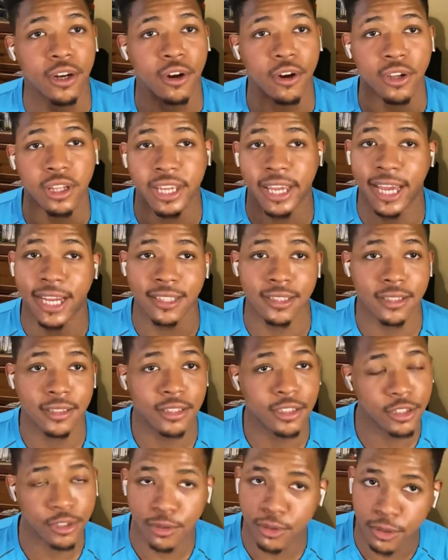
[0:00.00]
early access to
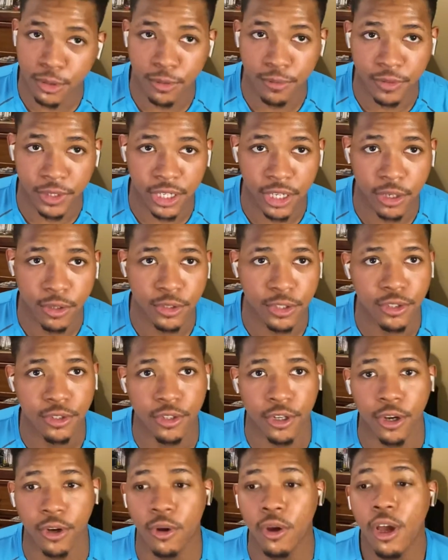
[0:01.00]
YouTube videos, you
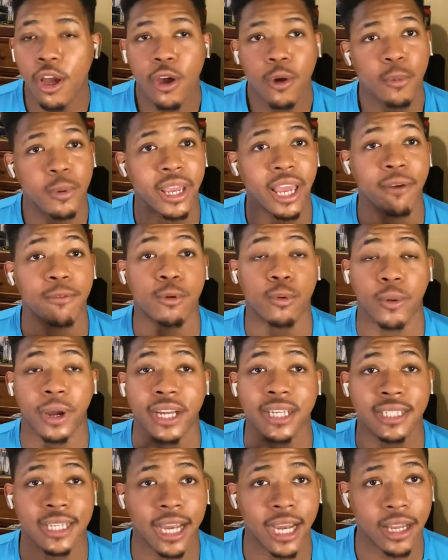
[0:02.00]
know. We have
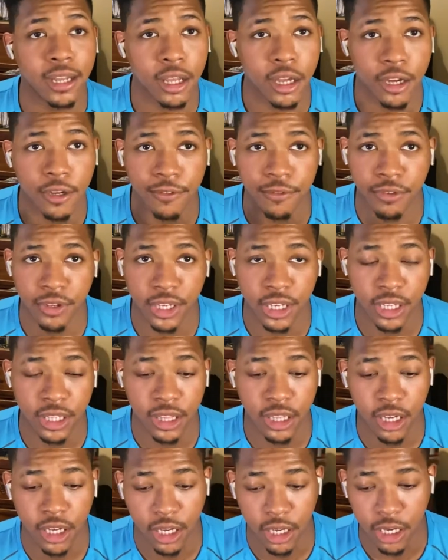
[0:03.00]
great dialogue via
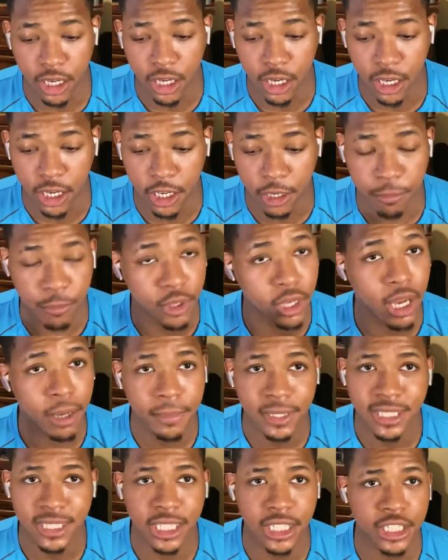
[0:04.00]
the
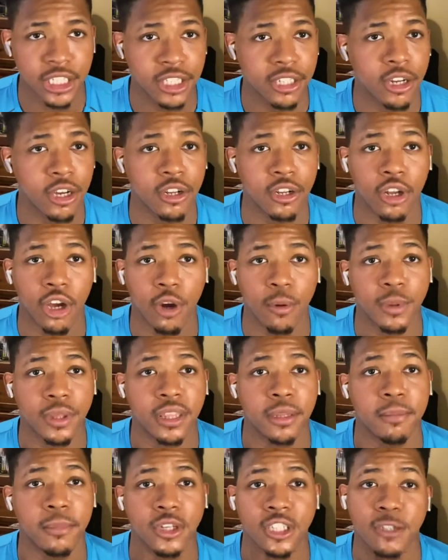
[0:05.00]
comment section, along with the
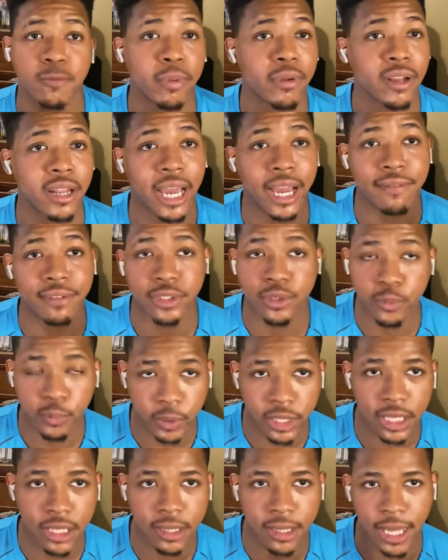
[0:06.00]
multiple lives a
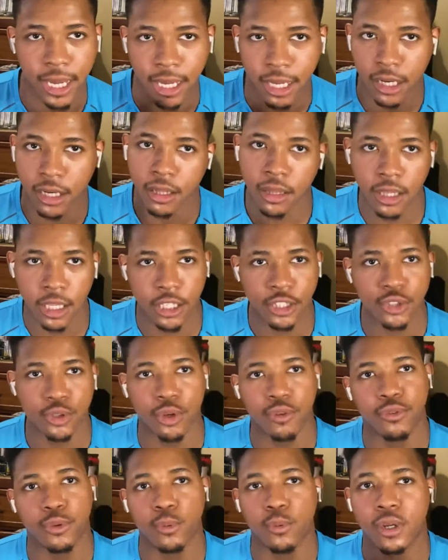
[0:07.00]
week, that kind of thing. So
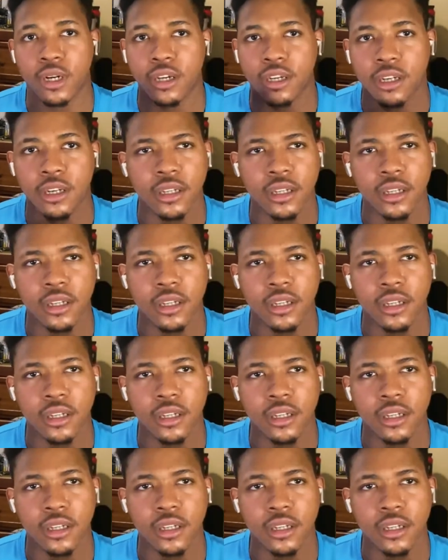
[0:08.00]
if you want a good